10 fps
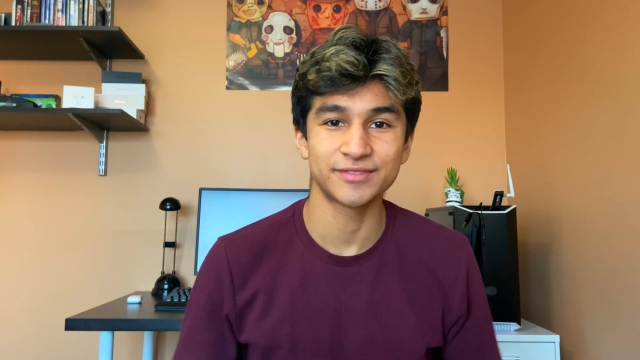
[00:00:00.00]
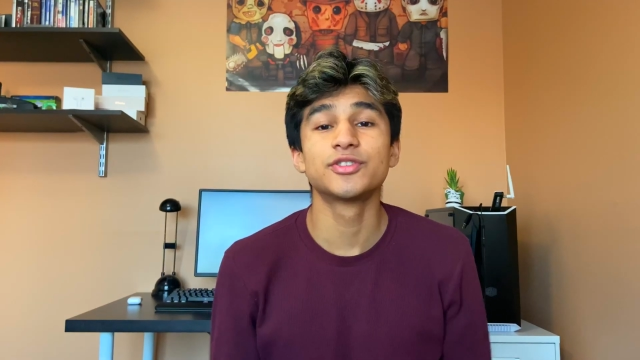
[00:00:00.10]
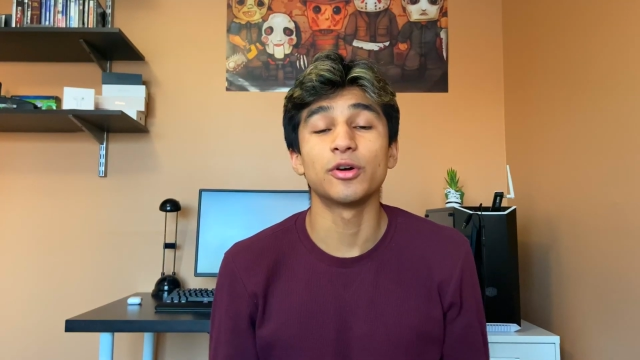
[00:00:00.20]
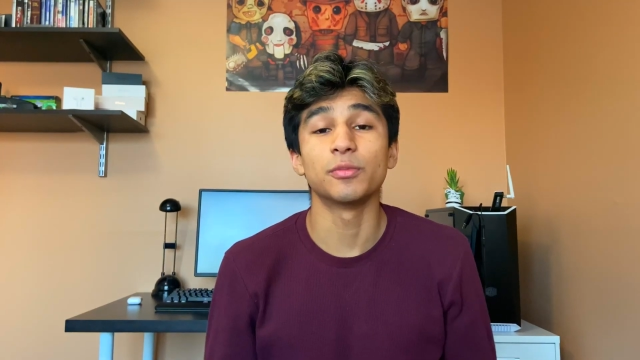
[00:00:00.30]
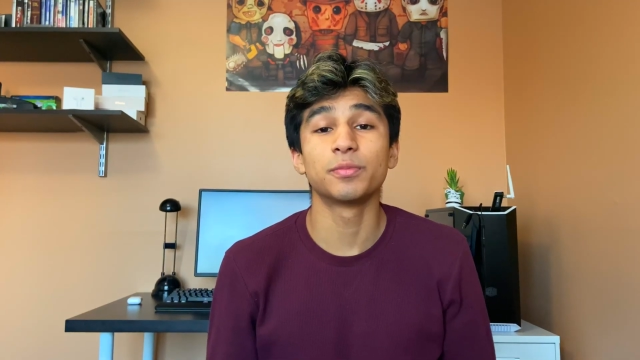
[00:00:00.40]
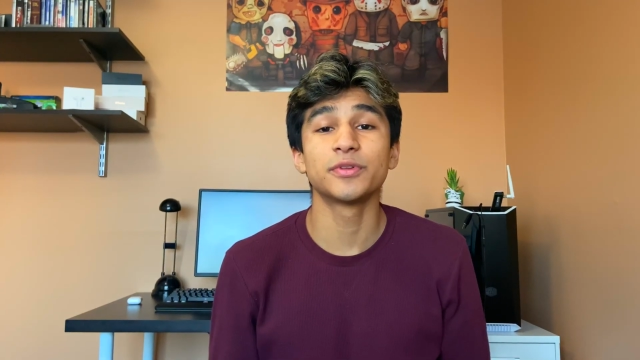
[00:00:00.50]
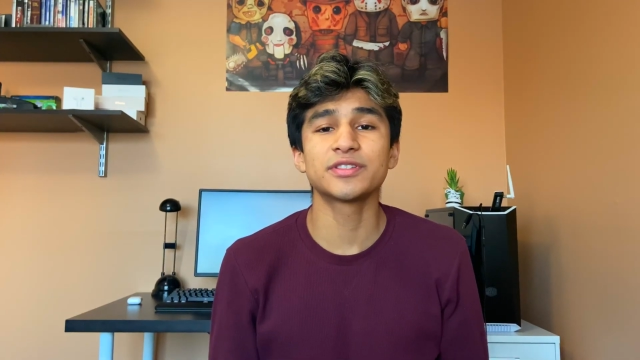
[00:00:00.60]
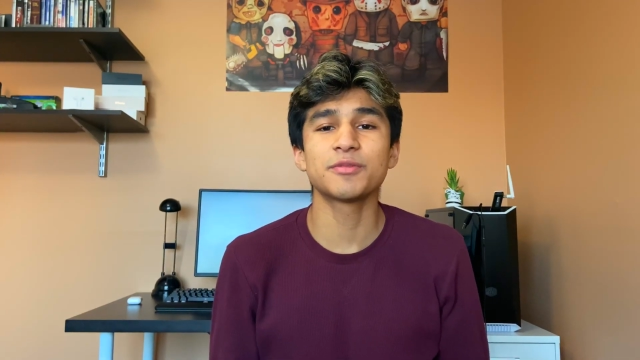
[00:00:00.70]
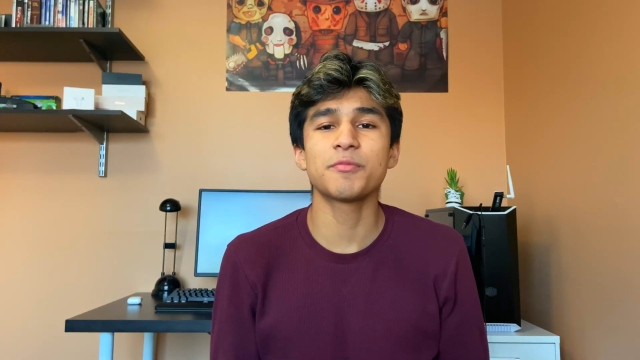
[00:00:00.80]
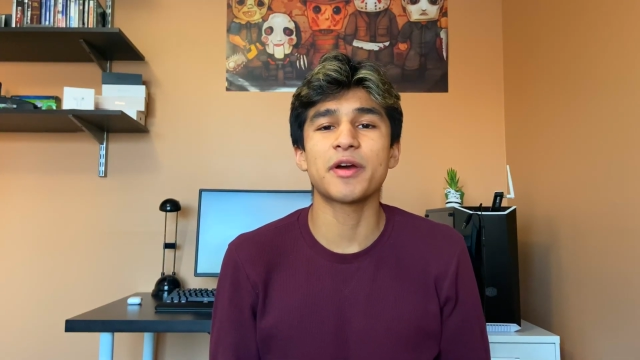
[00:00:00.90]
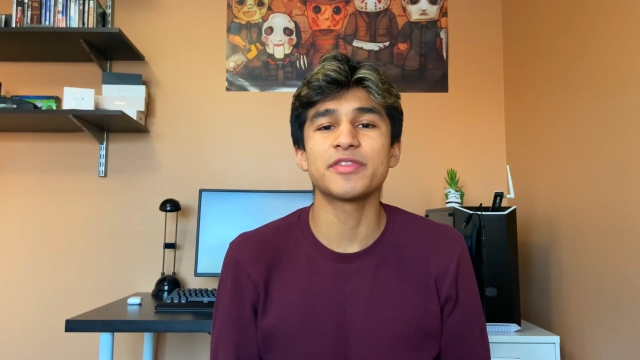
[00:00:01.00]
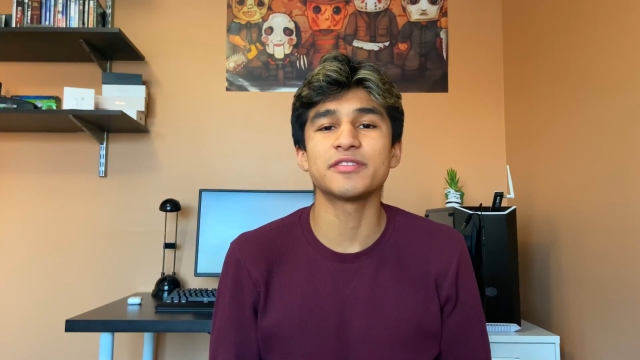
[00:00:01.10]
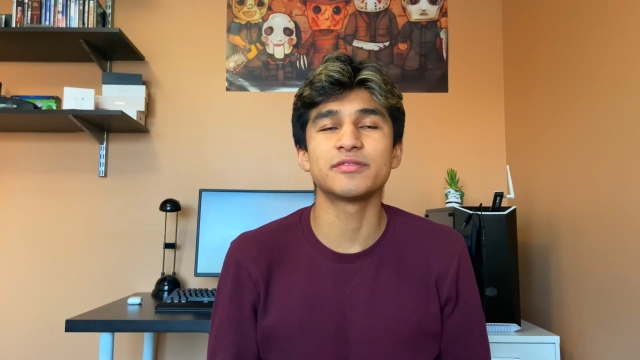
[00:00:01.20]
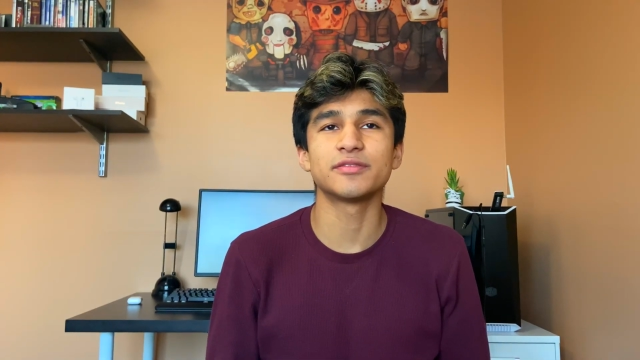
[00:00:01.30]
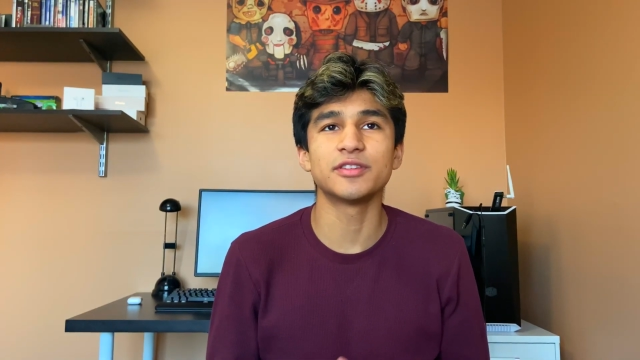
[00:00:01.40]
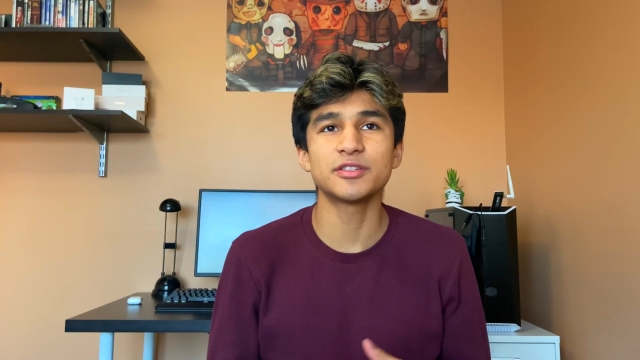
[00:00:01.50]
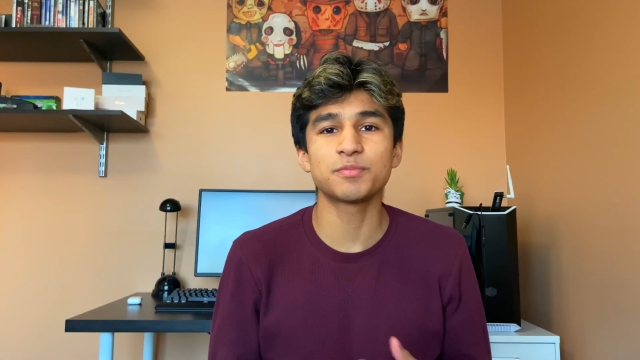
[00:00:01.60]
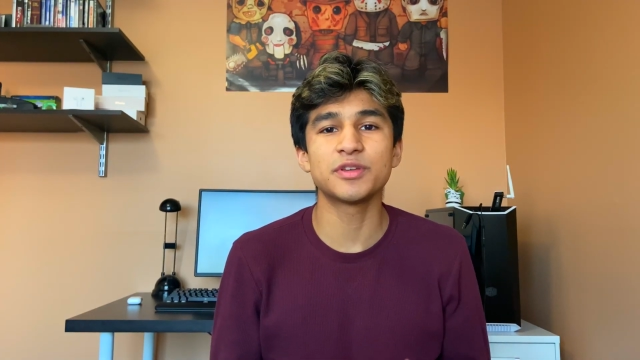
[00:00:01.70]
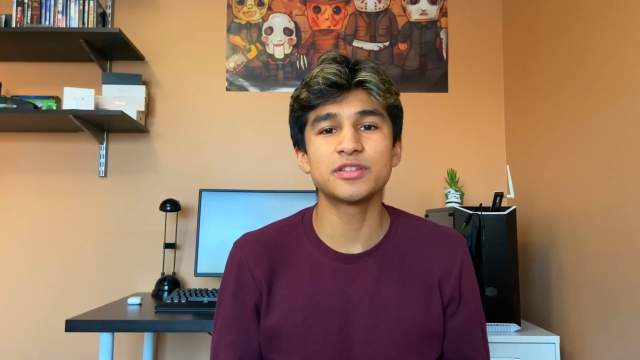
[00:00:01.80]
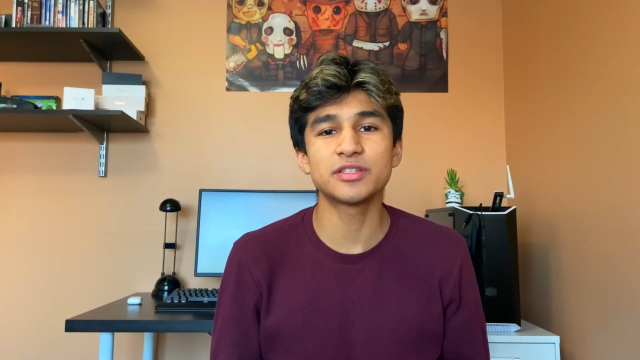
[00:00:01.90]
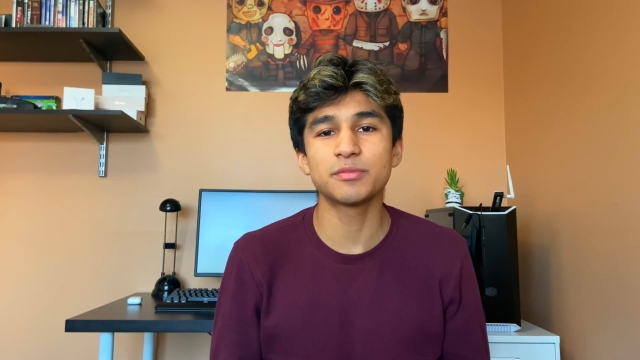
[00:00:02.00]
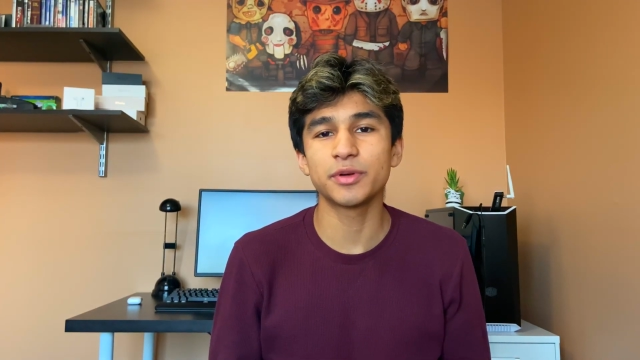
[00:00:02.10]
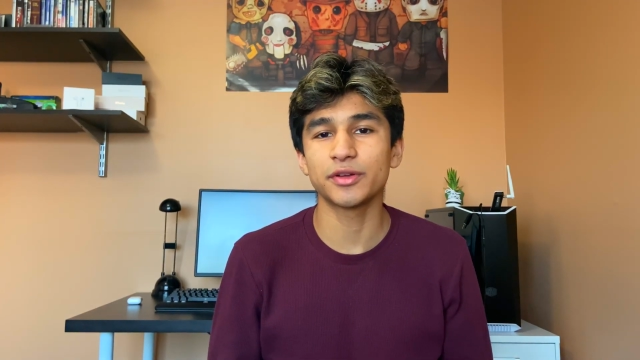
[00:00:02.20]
So please keep in mind that this PC